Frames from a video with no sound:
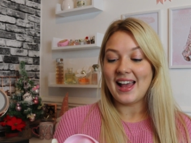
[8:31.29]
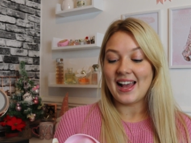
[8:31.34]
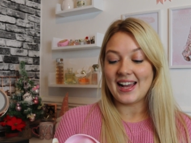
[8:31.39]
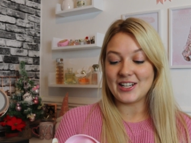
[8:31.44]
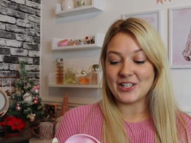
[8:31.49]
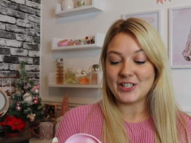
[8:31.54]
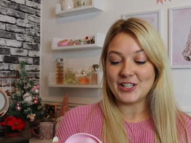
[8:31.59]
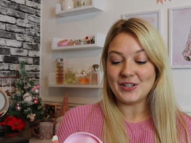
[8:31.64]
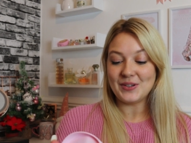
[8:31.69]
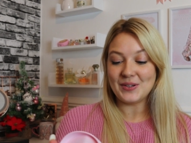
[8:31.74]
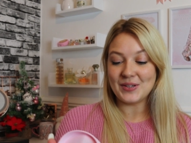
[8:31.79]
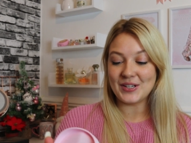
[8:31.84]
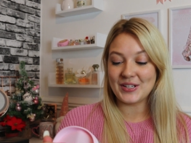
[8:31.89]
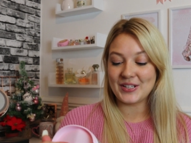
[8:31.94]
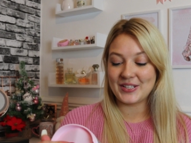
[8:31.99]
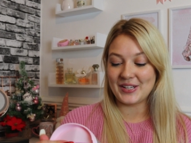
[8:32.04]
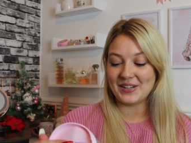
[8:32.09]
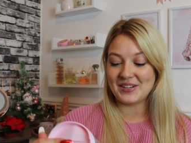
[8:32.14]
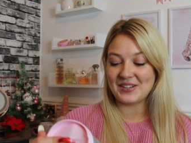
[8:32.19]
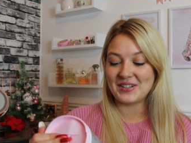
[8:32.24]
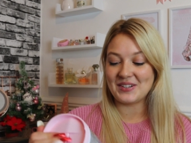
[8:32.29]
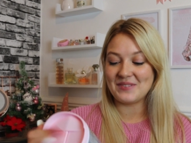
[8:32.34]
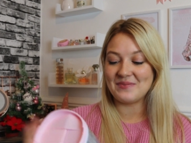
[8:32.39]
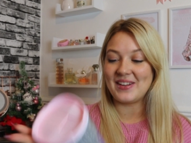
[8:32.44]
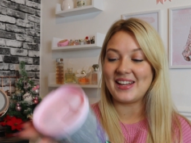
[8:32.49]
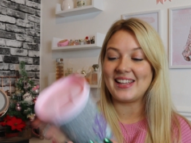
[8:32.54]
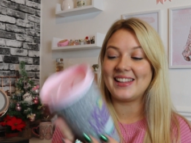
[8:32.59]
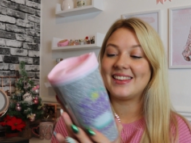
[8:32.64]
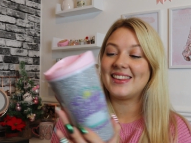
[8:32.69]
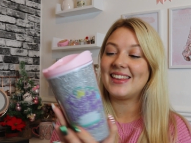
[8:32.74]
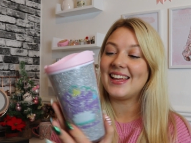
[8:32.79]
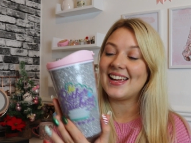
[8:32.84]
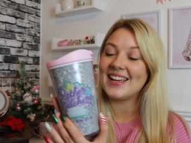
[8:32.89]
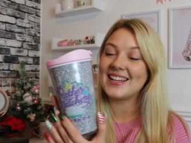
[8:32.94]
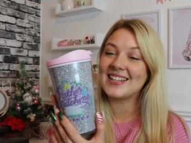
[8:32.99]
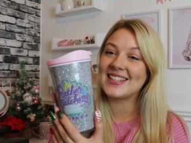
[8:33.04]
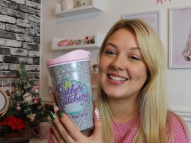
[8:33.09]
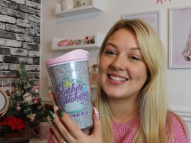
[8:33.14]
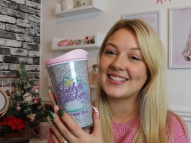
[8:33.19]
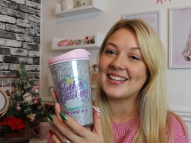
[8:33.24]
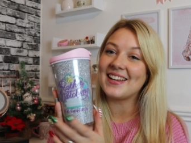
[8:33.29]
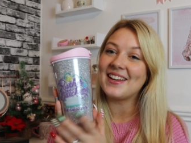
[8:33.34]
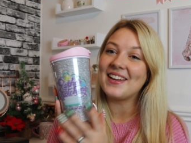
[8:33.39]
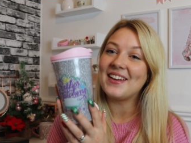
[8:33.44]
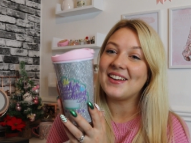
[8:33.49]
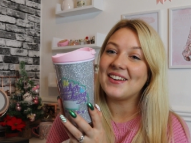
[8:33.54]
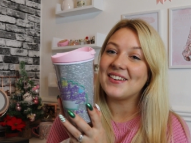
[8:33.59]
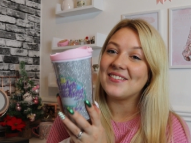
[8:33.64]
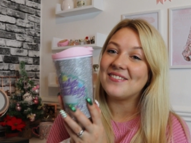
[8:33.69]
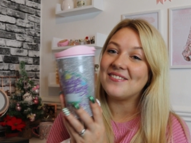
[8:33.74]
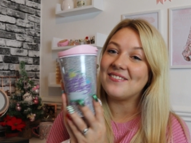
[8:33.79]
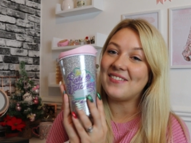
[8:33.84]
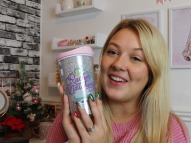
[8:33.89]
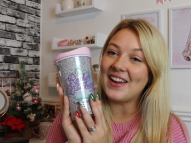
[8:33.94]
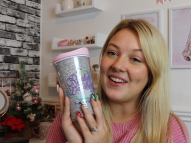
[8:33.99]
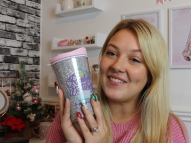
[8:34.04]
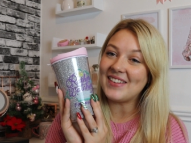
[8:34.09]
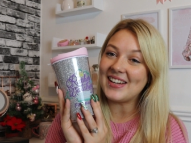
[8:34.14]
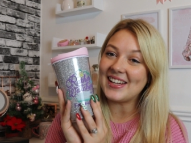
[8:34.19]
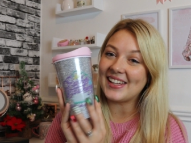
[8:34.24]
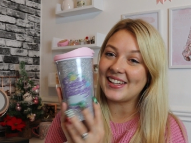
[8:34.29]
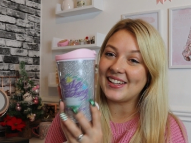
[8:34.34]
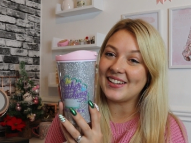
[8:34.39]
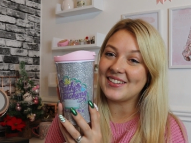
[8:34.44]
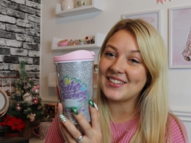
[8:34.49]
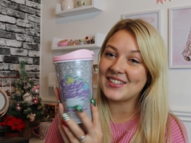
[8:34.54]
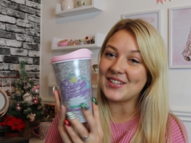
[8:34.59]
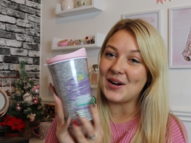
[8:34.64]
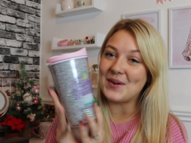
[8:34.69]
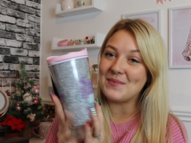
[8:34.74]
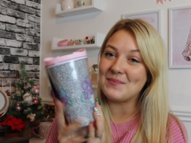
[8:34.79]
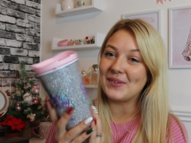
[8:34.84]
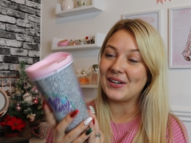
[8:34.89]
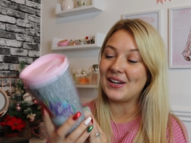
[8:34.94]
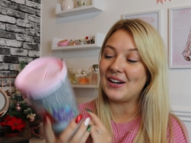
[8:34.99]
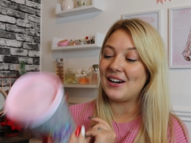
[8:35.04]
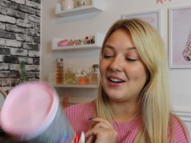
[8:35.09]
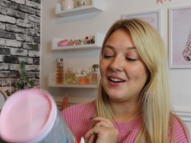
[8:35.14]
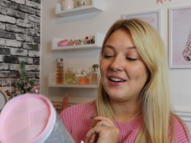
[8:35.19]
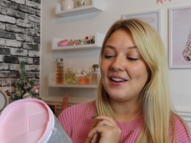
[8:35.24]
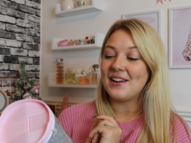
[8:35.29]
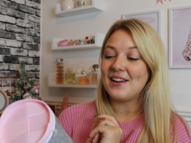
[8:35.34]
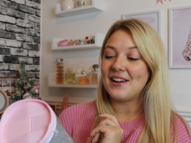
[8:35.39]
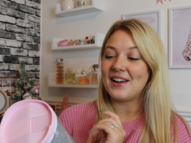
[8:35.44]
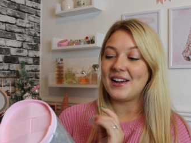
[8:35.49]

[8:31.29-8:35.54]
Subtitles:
And she also got me this very cute tumbler,